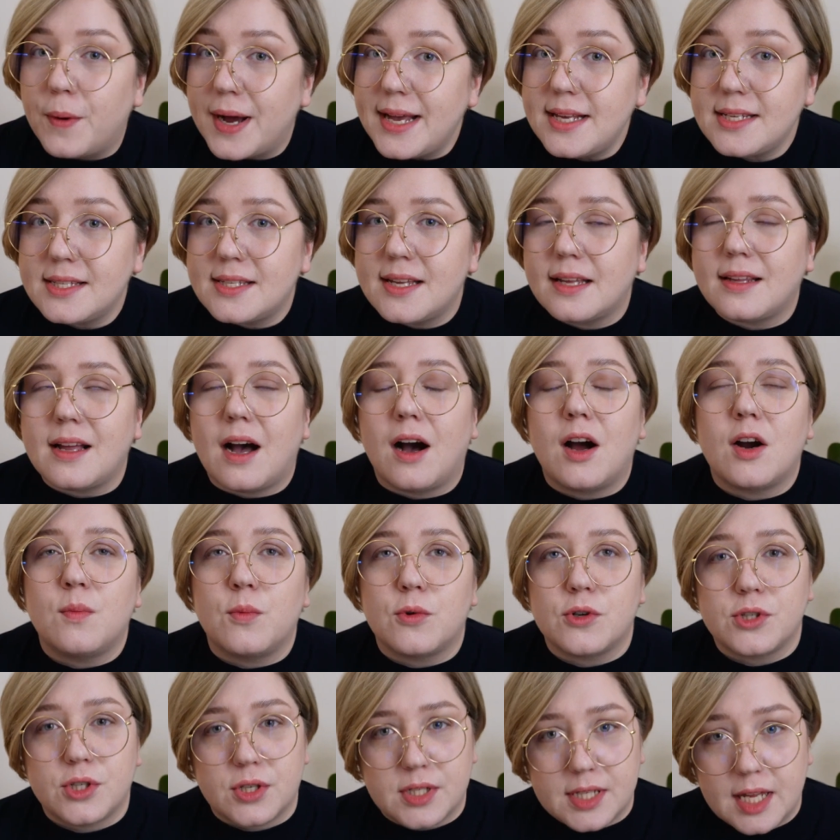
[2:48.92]
Ways that are
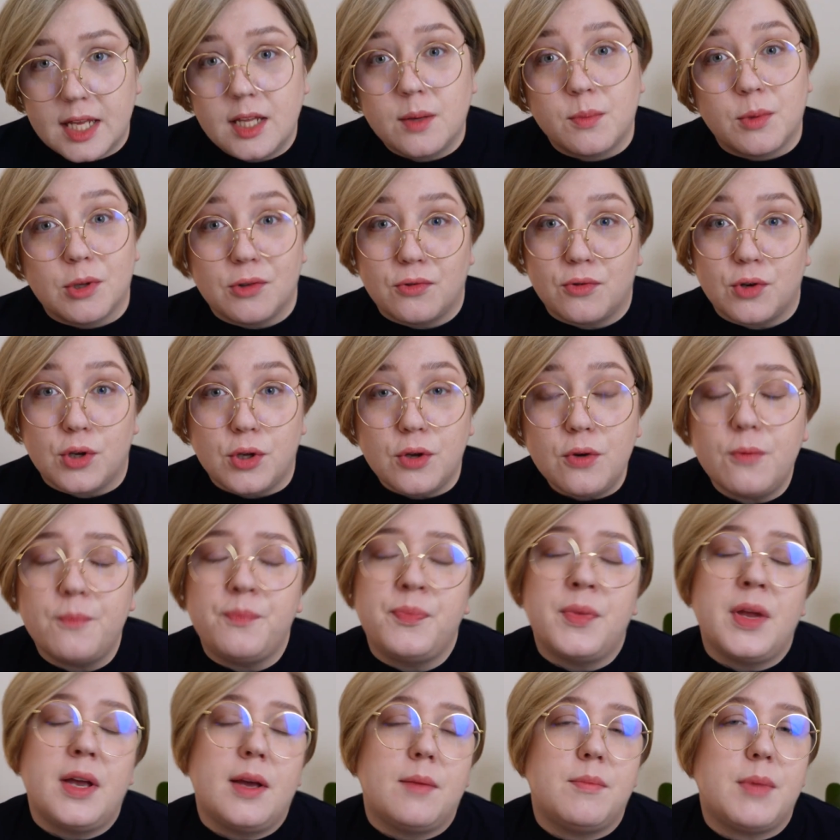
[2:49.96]
more sustainable for you,
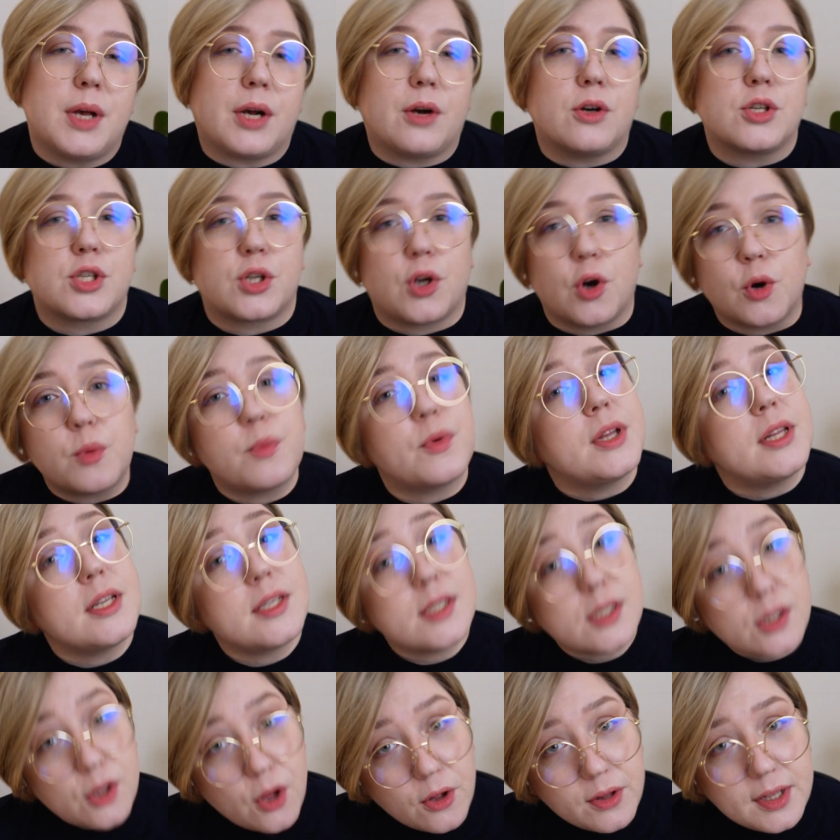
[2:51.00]
because corporate
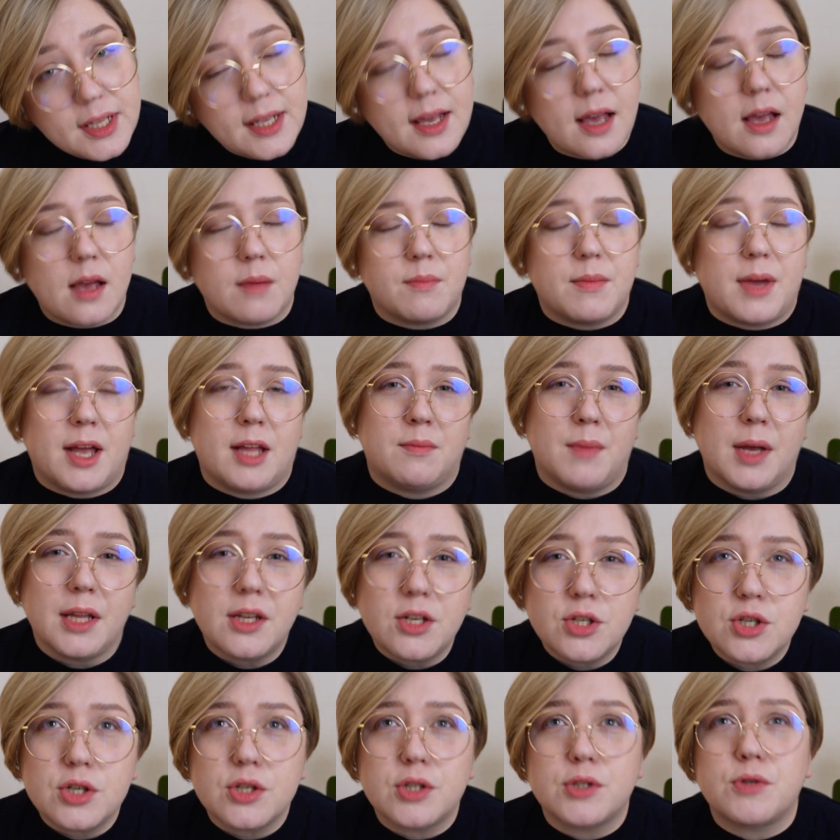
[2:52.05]
is a long game, and
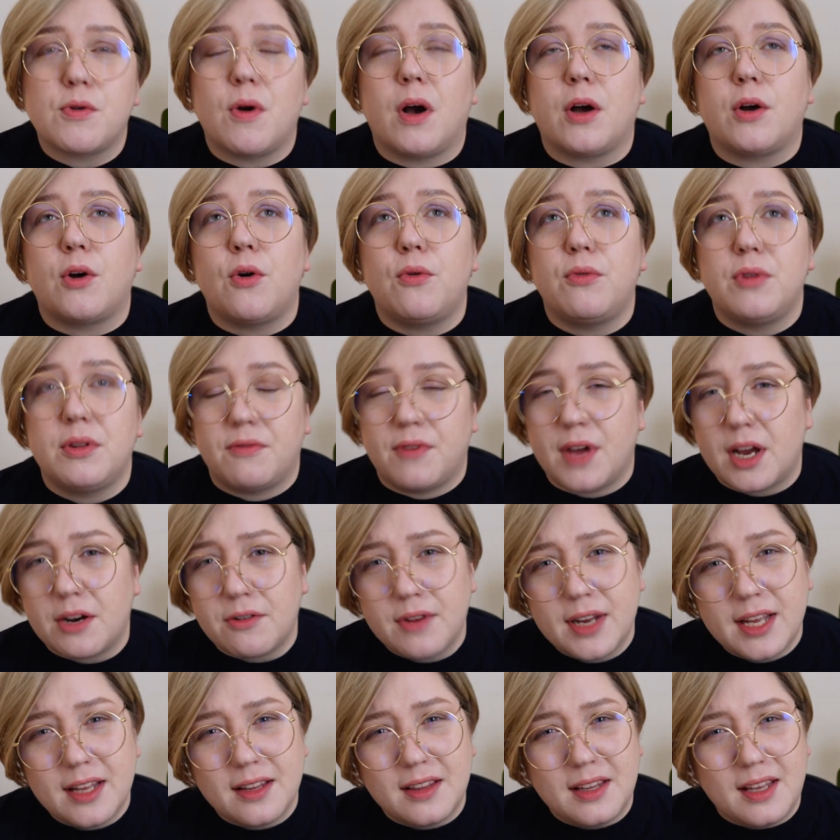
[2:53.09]
managers who are going
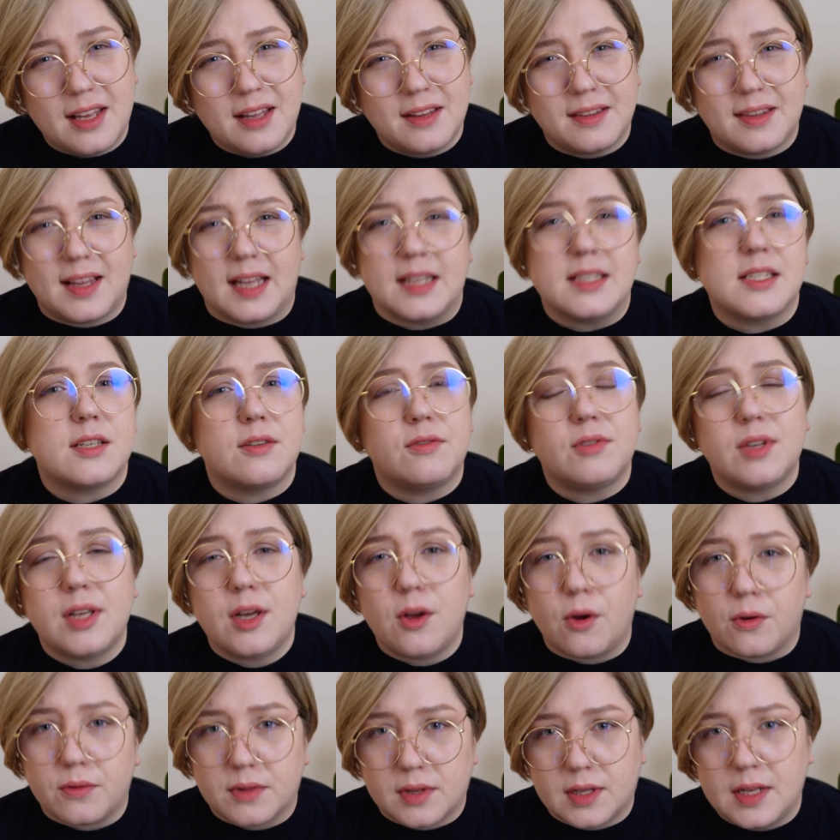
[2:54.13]
very
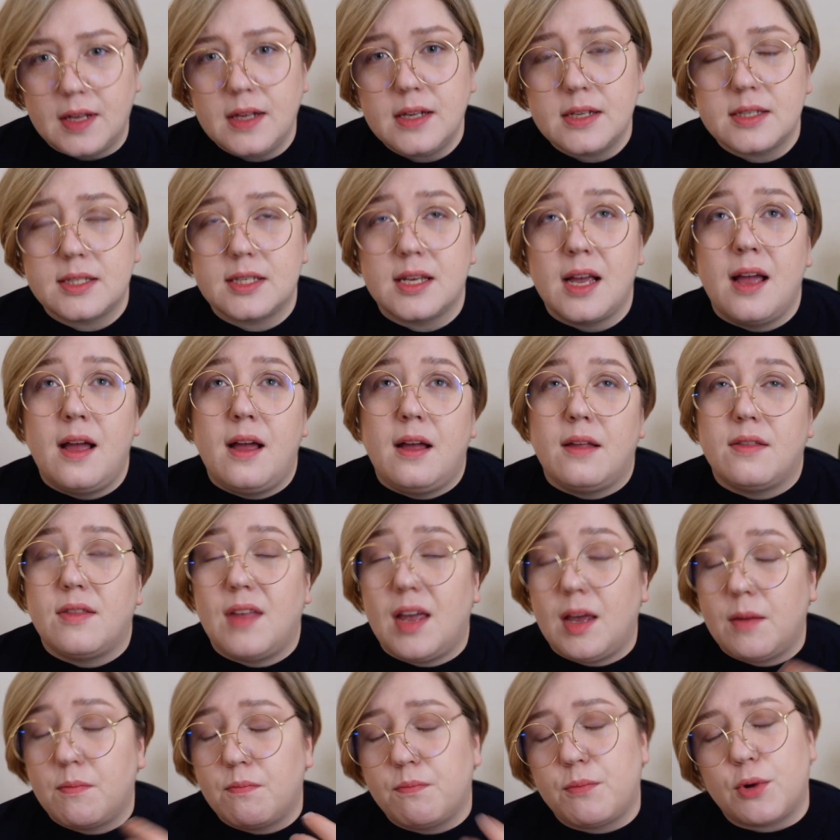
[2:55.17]
intensively on things,
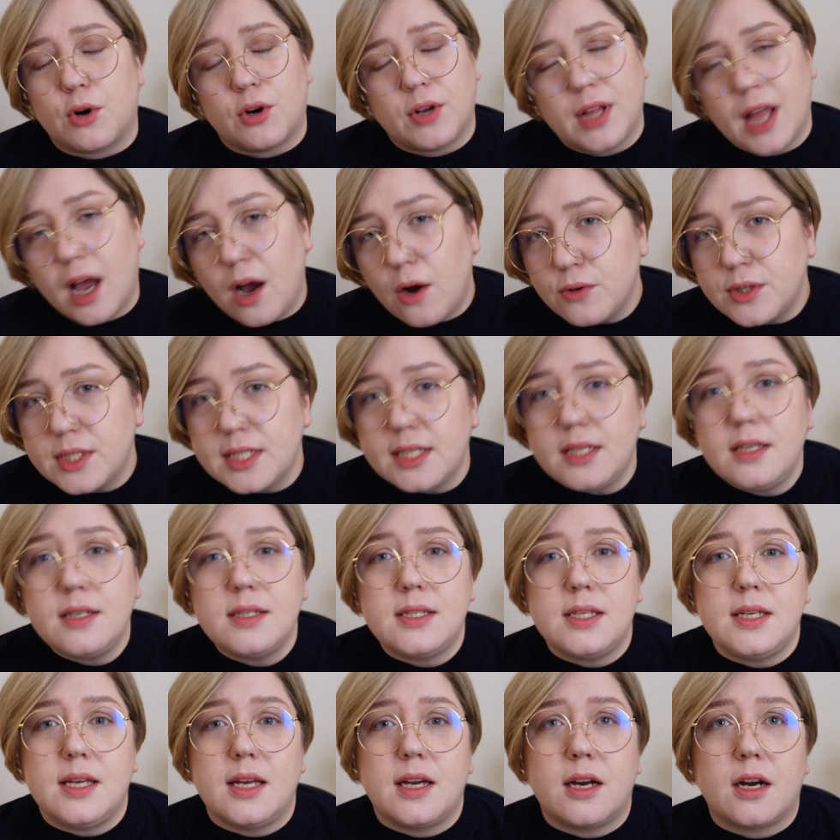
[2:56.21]
they burn out
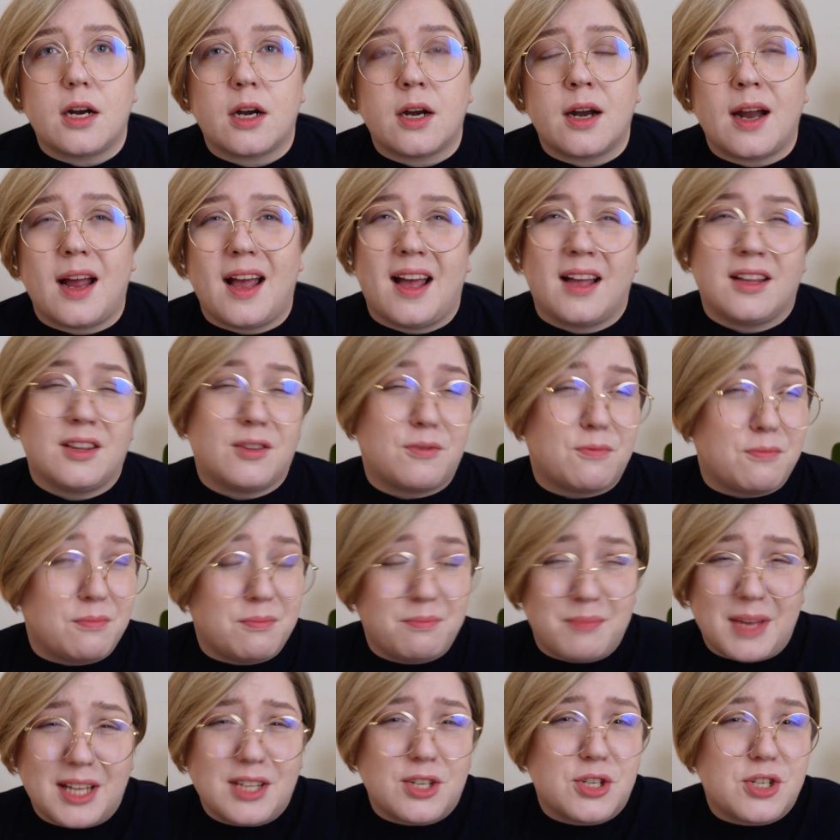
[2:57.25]
easier, and
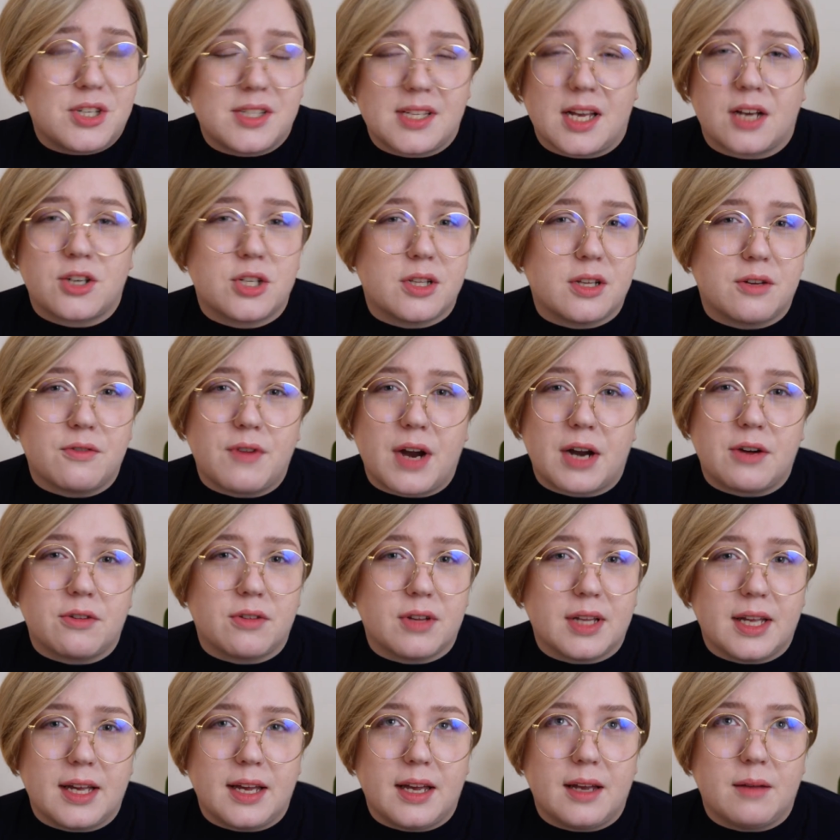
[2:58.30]
managers actually
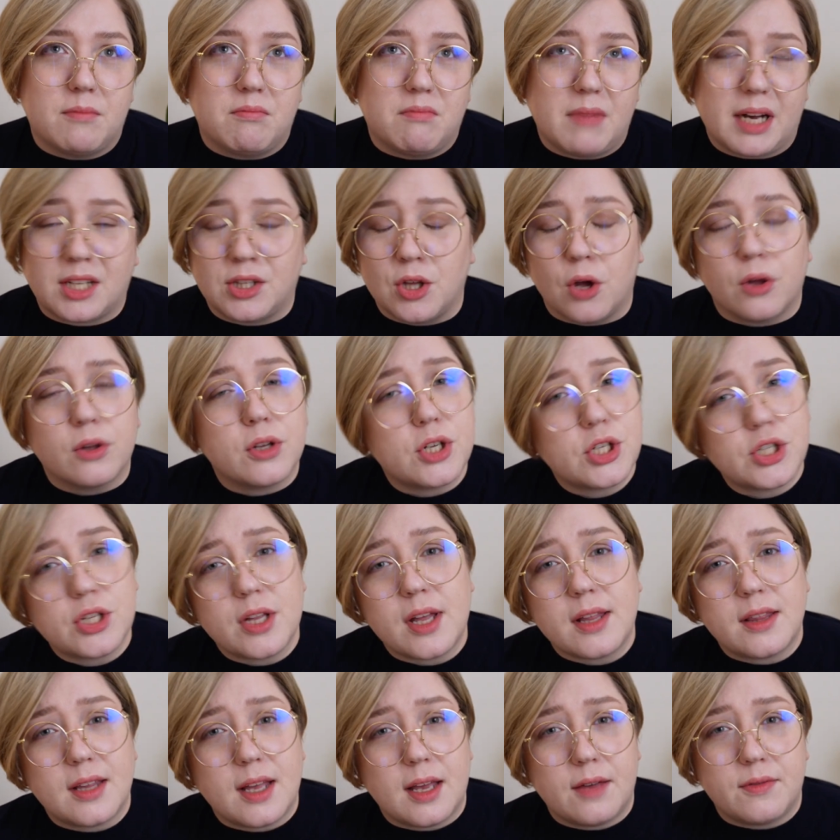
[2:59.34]
rarely acknowledge
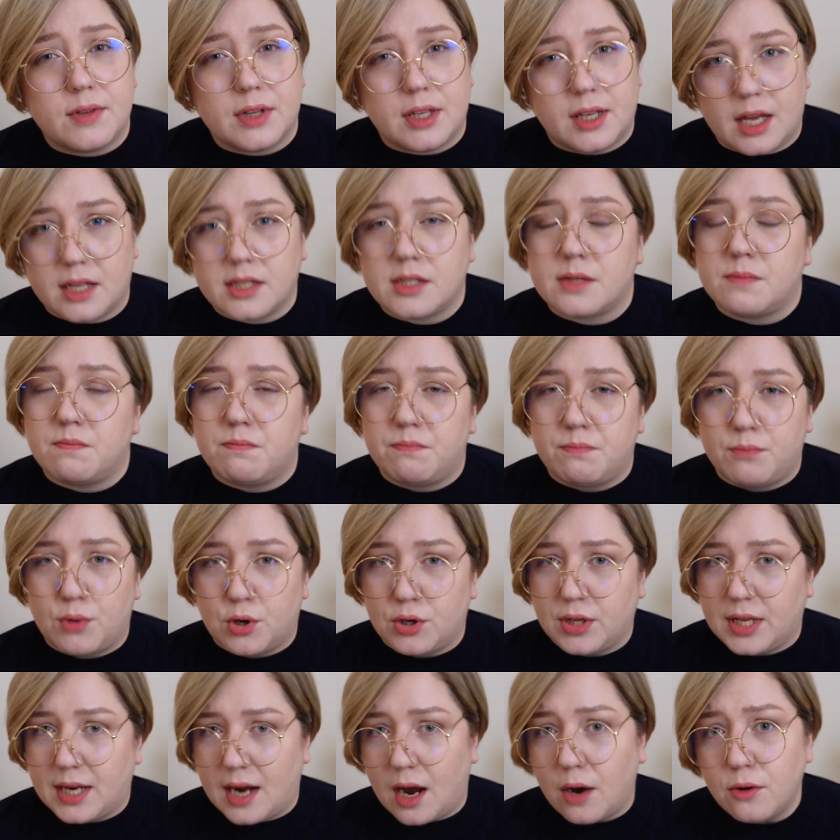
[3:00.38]
that they even get
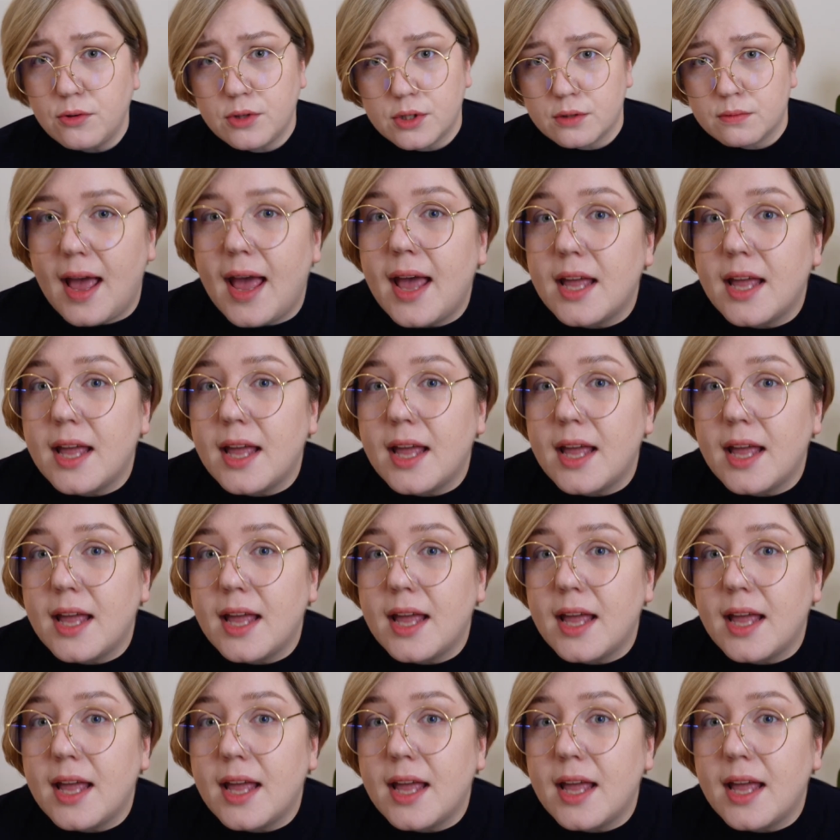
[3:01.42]
burning out.